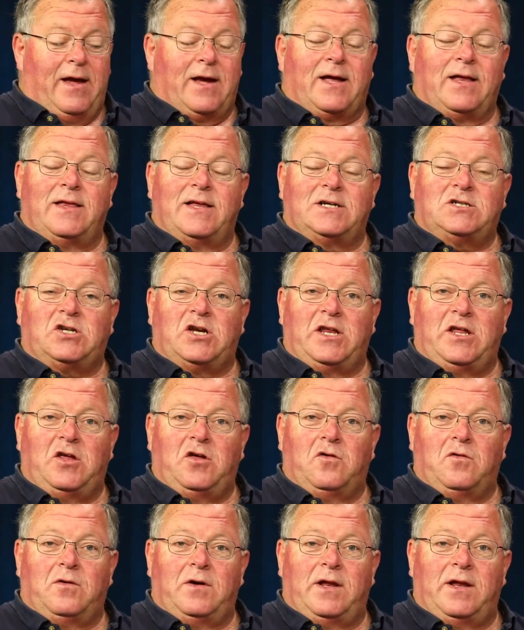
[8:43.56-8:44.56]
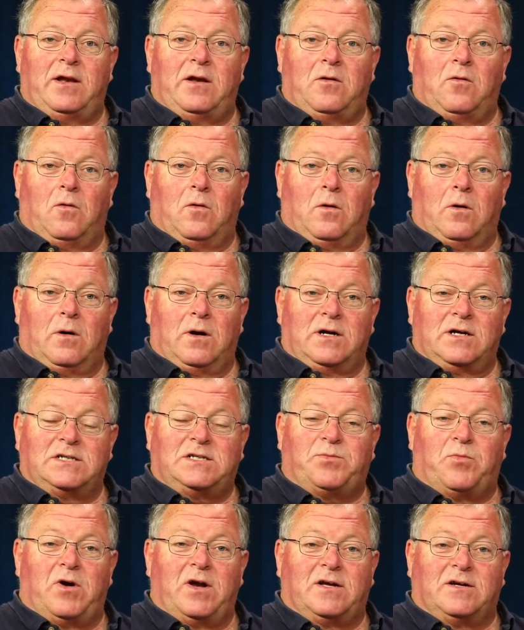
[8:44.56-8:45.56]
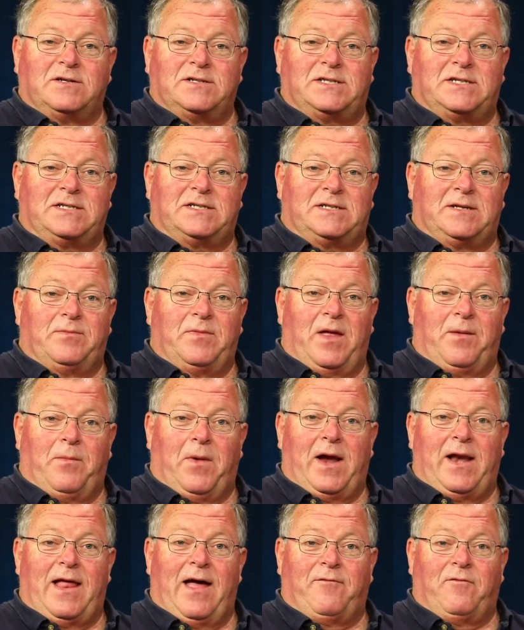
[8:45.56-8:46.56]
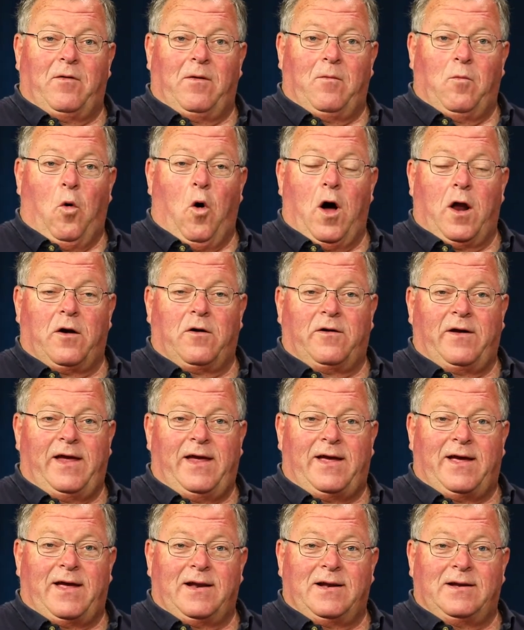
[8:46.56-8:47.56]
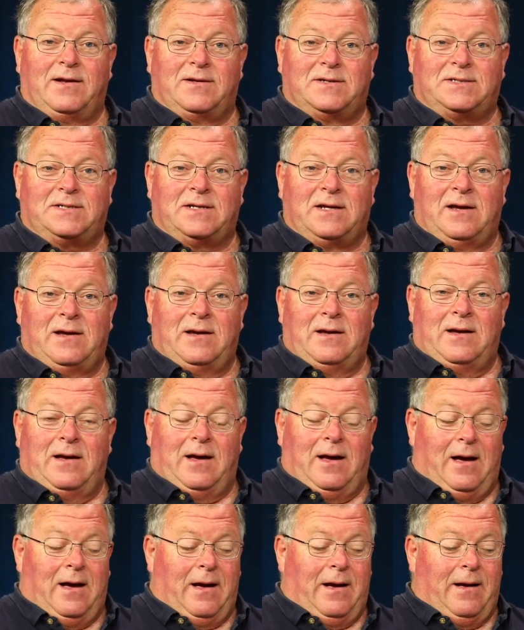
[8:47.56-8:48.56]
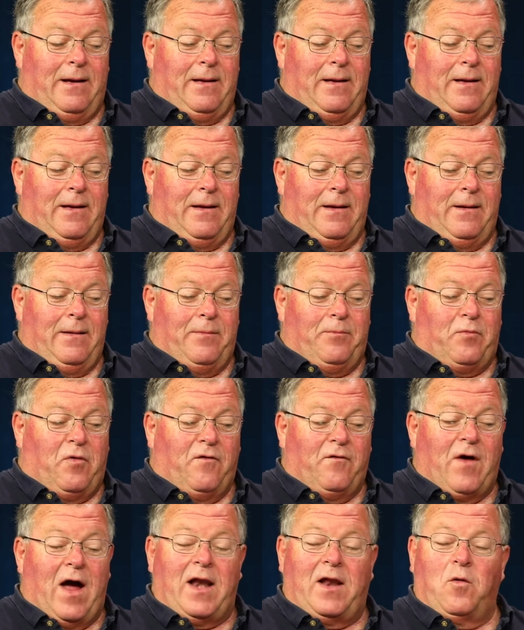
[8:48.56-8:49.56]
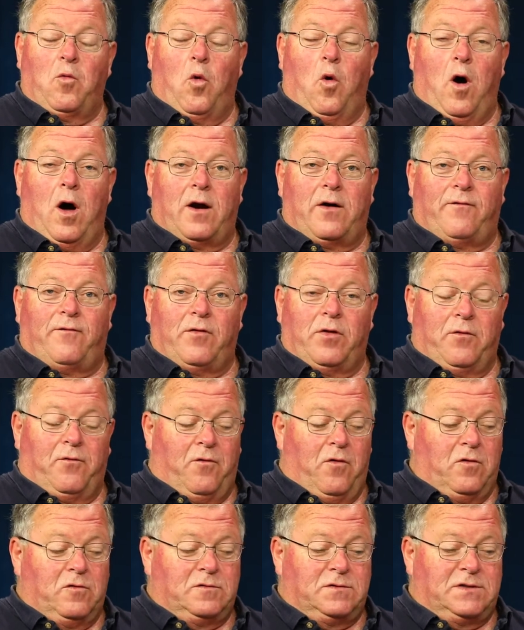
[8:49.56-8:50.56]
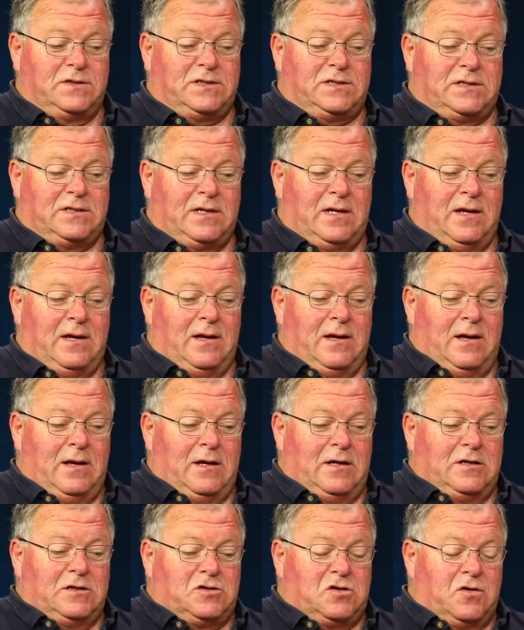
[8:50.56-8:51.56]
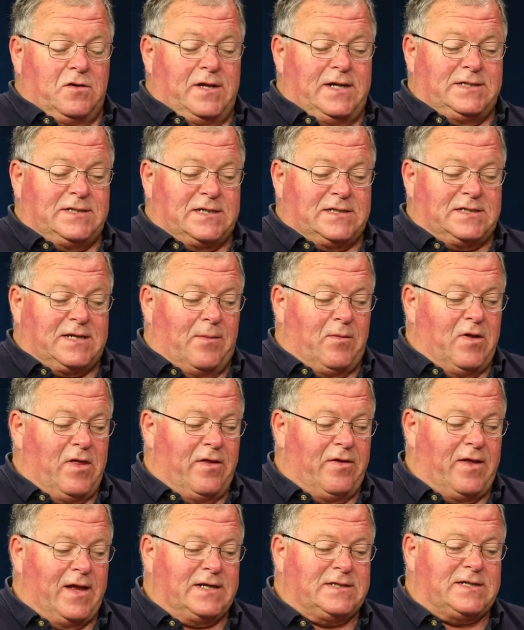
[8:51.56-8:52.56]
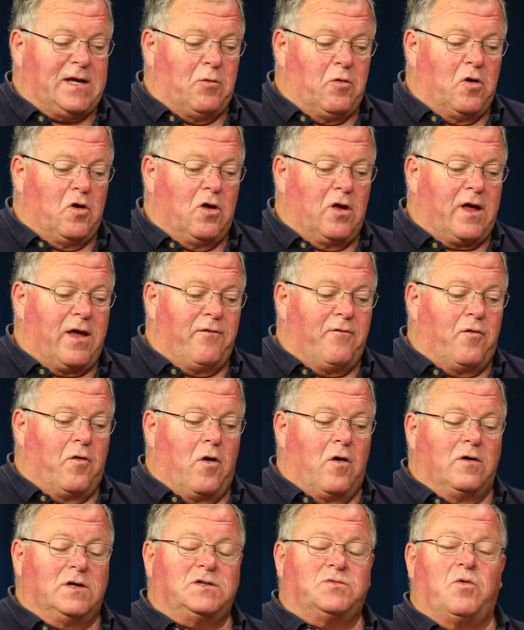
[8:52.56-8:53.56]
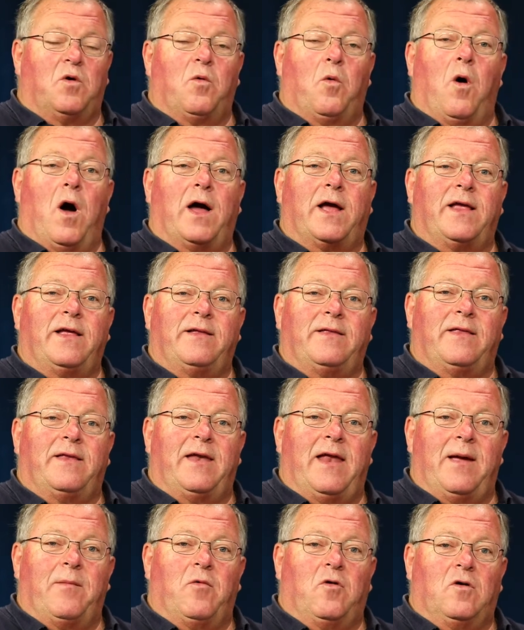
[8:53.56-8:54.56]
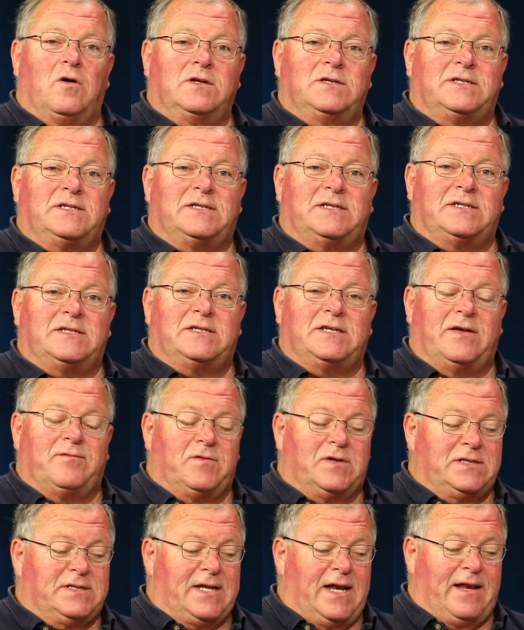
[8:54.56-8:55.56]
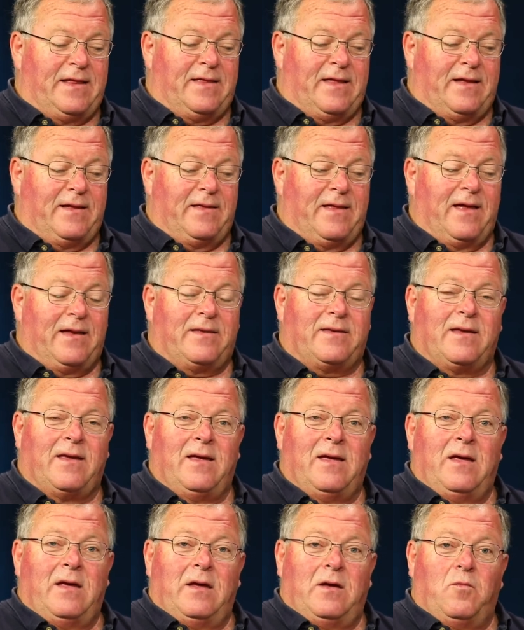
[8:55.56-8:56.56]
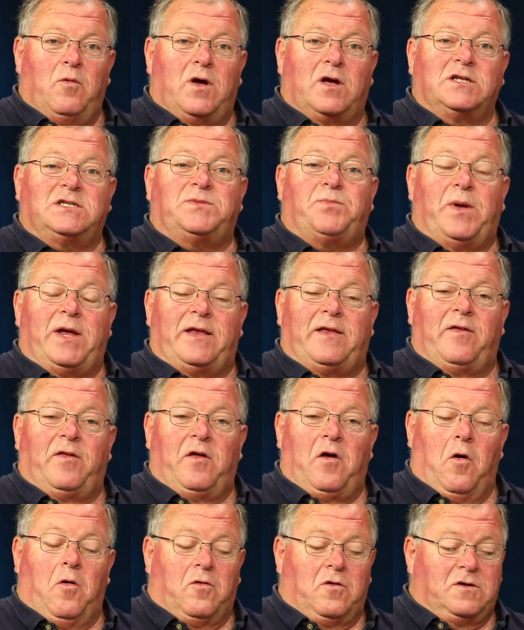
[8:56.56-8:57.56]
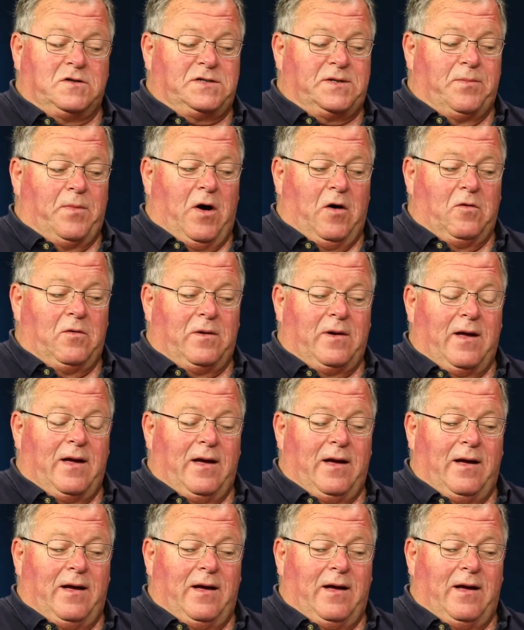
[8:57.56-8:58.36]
air conditioning unit, or a sprinkler system that might have a water leak and is uh, providing water for the rodents. So these are some of the things that we're looking for as we're walking the neighborhoods to see if there's anything that we could speak to the owners about,